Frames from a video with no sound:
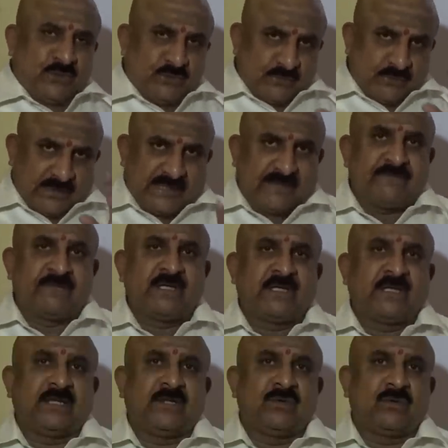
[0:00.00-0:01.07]
You will
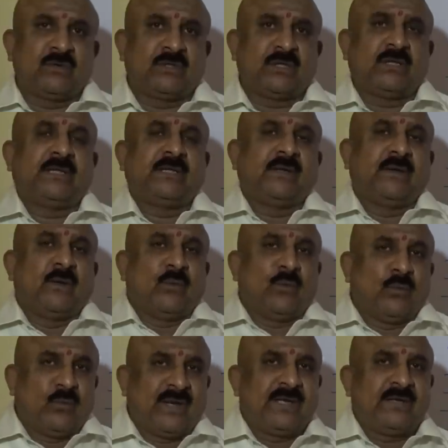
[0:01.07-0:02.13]
definitely know that
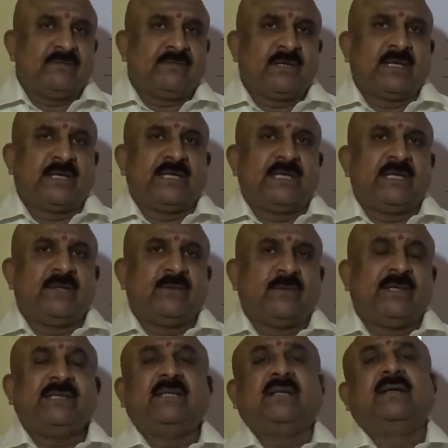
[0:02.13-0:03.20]
when we are dealing
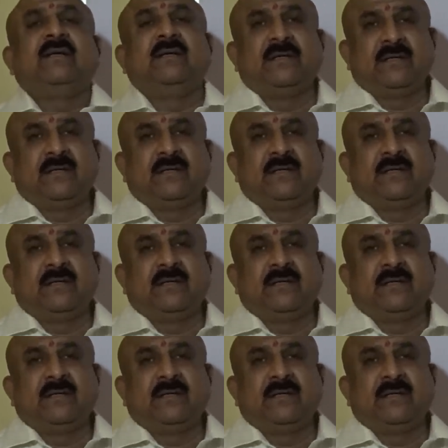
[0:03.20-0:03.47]
with,